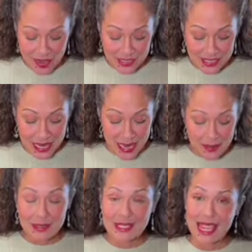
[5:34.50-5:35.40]
it's
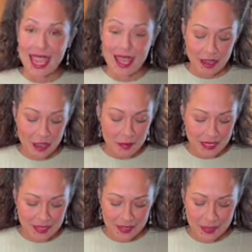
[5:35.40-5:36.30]
time to add our
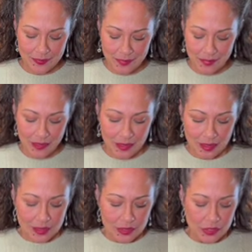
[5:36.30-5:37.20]
basil.
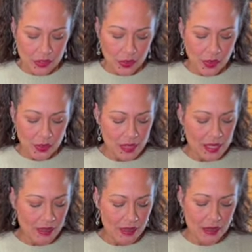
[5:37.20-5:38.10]
So we
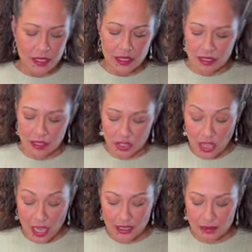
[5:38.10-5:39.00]
get these
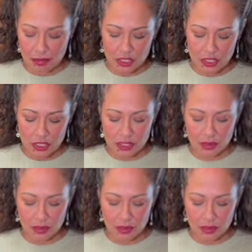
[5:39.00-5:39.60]
giant bunches,